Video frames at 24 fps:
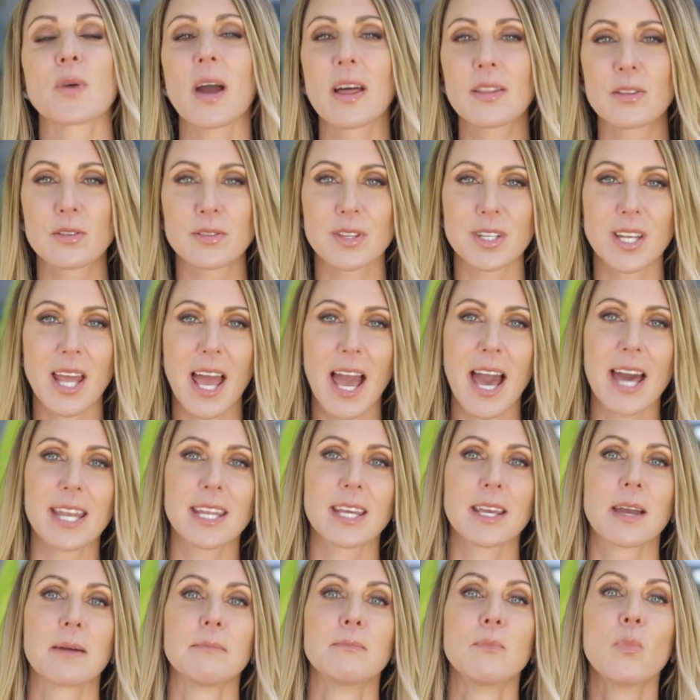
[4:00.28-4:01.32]
rather than
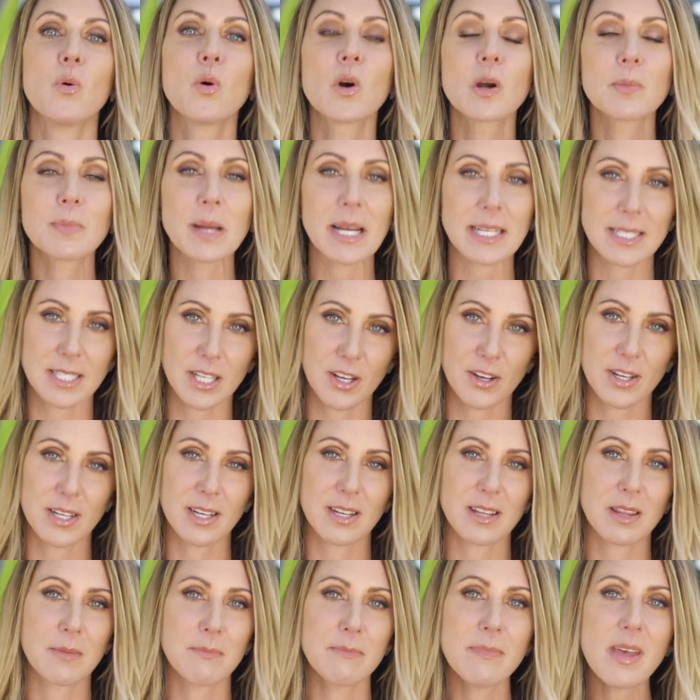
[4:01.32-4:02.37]
adding more bacteria
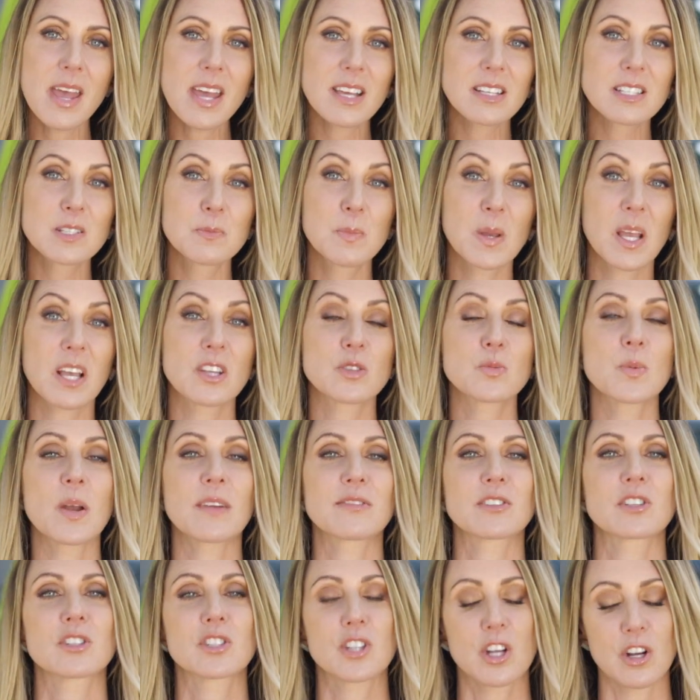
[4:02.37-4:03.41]
into the mix, because we
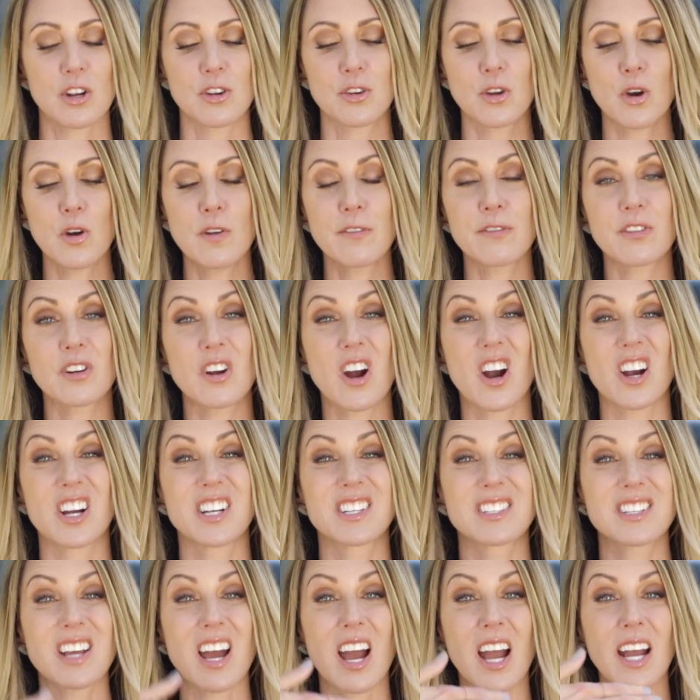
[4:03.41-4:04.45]
have to turn over our
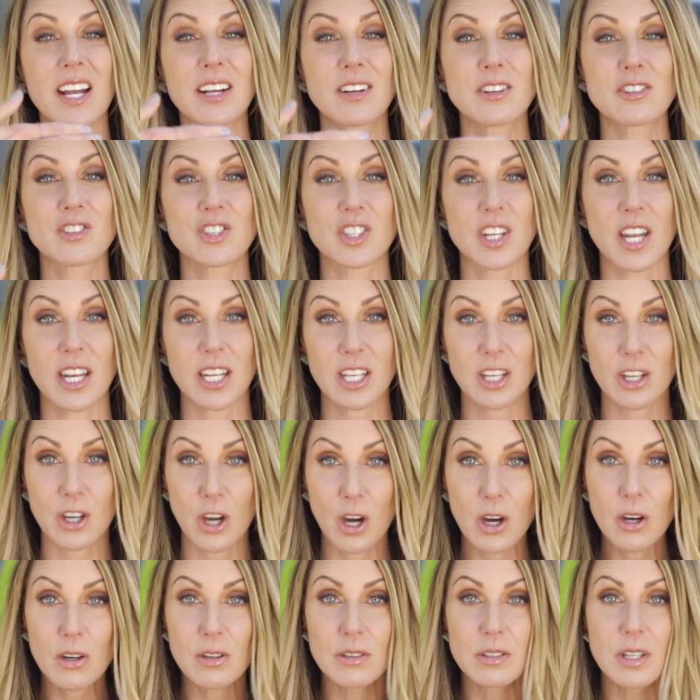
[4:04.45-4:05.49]
entire genetic
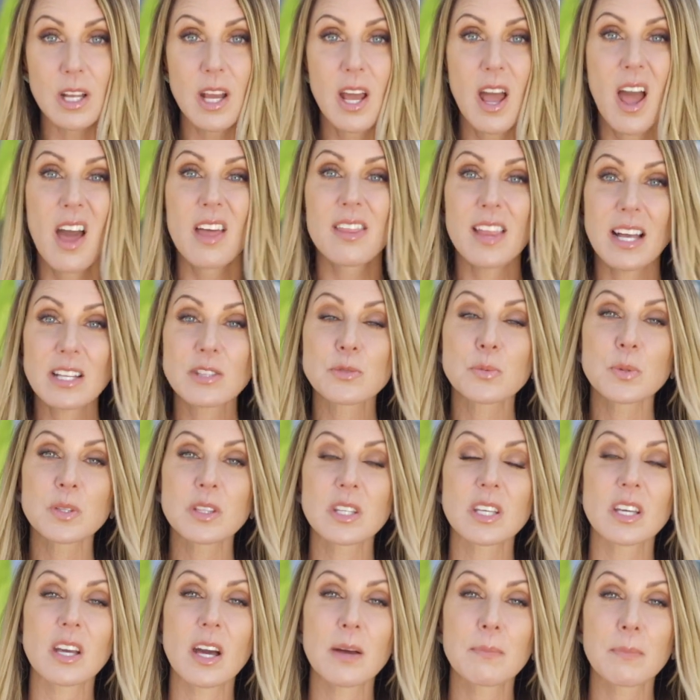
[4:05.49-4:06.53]
code. That's what
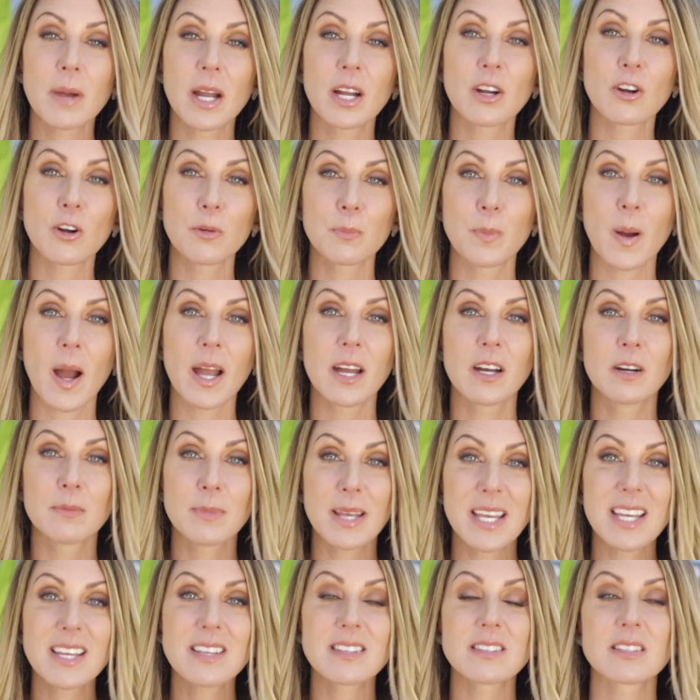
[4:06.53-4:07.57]
the gut microbiome
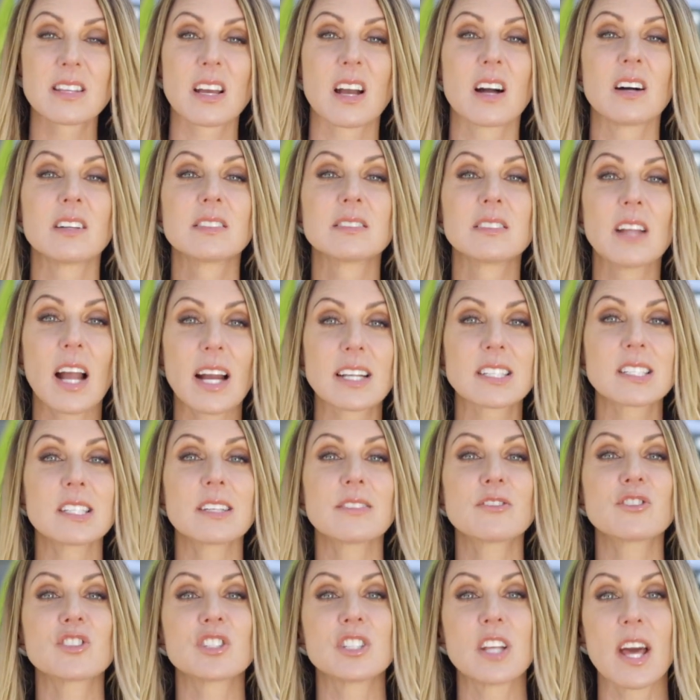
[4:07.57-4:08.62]
is, the
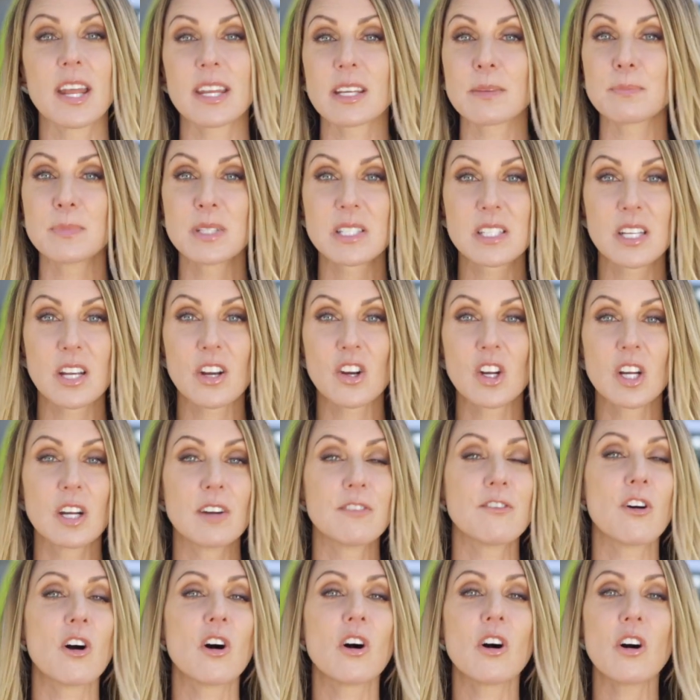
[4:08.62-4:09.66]
collective genetic material
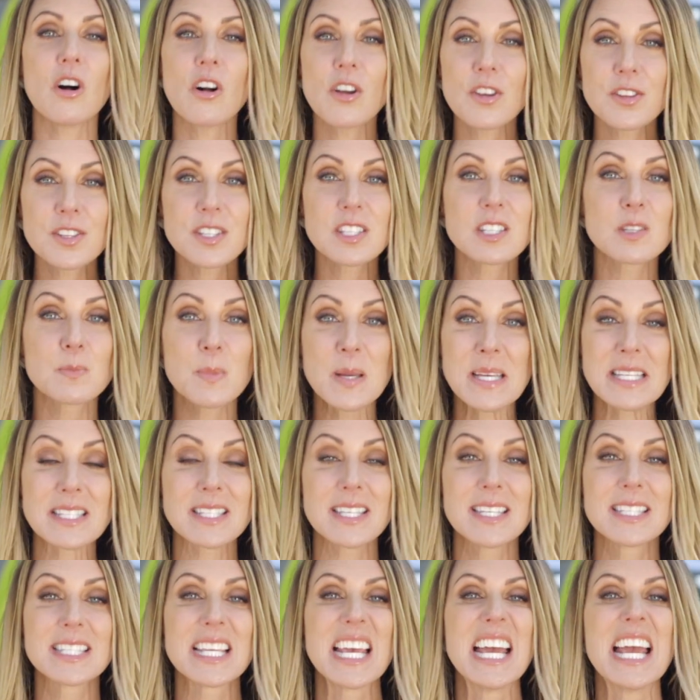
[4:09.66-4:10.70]
of all of the
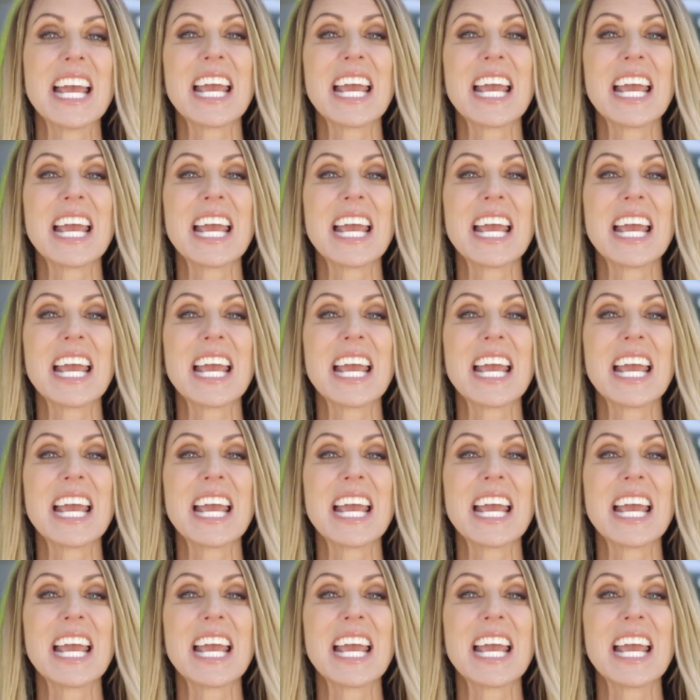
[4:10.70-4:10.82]
species